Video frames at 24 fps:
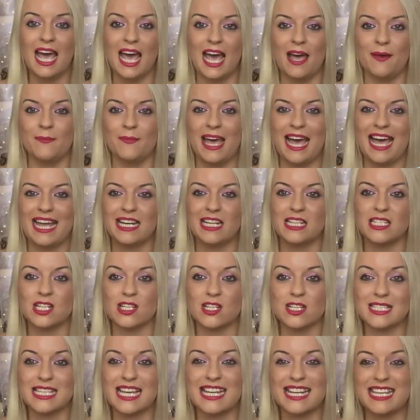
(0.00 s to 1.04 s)
Um, and it
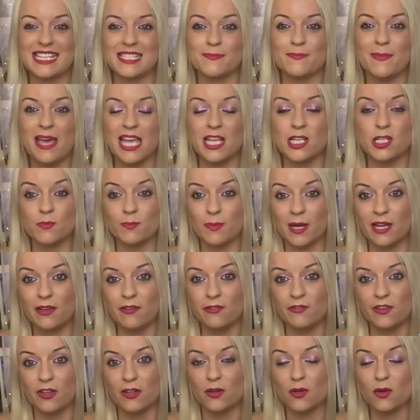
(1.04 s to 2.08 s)
does, and it's made you both
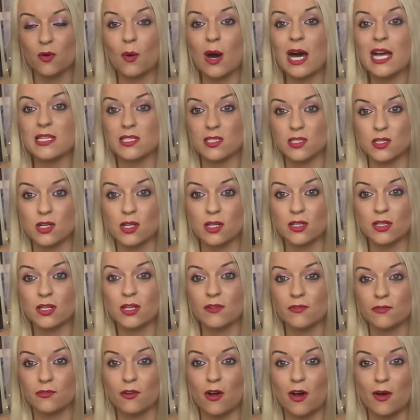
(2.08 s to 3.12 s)
feel quite stuck
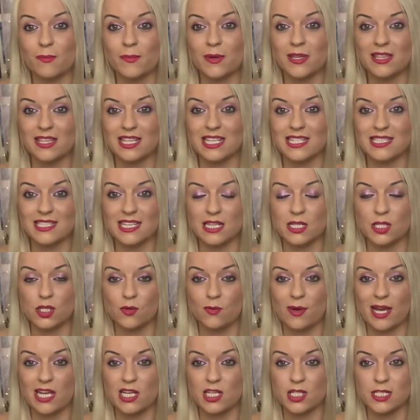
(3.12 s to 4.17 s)
from the
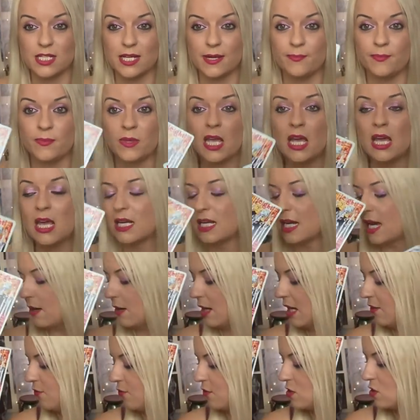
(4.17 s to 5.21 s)
situation.
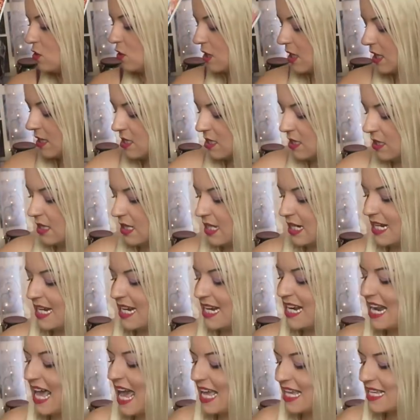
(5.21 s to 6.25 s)
Now, if if we took it to the
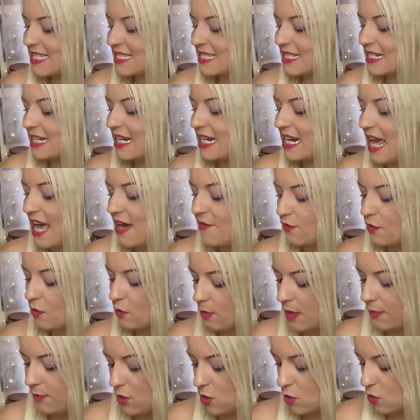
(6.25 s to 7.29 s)
next level
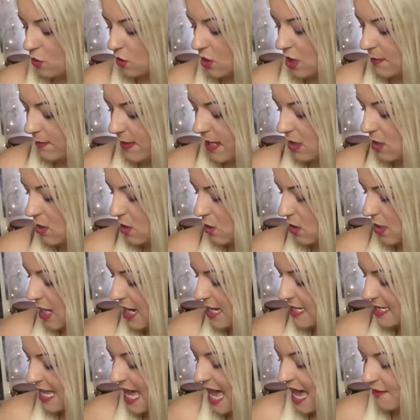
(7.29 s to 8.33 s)
when we're talking about you
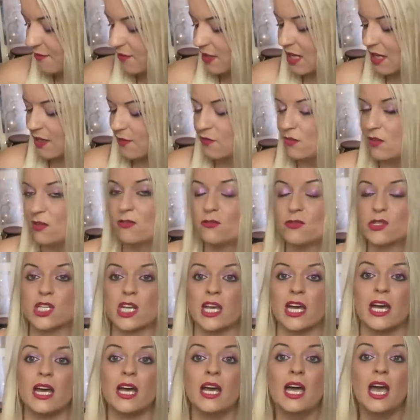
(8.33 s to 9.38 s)
guys having a
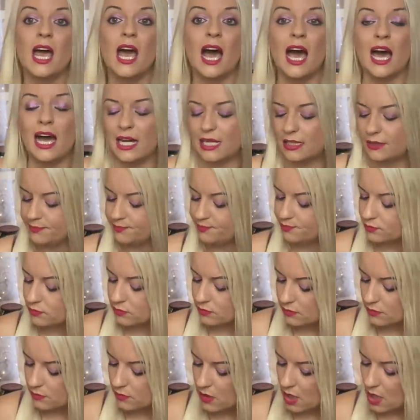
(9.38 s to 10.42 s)
future, um,
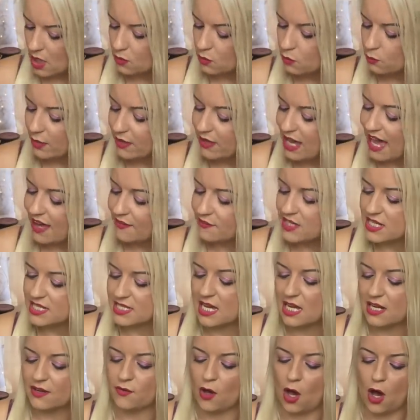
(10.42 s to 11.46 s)
we have these
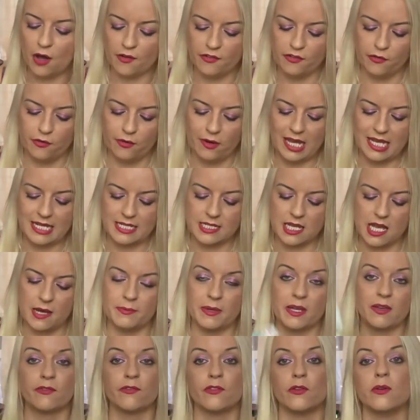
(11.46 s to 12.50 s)
kind of offerings
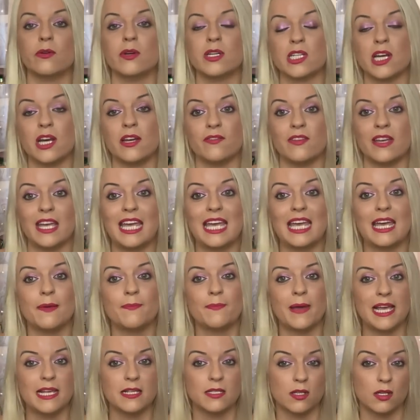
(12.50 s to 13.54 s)
coming forward over here
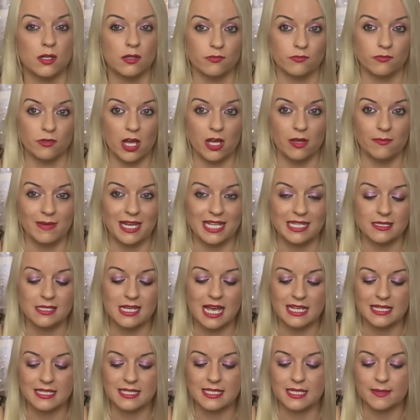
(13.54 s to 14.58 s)
based on romance
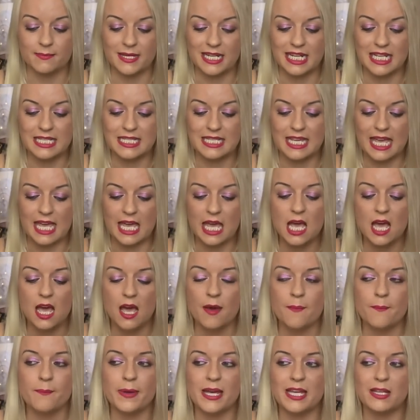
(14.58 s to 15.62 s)
and stability,
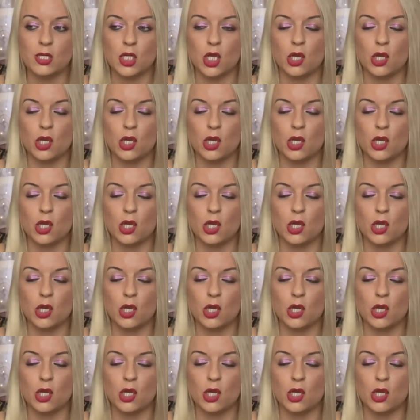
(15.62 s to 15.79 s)
but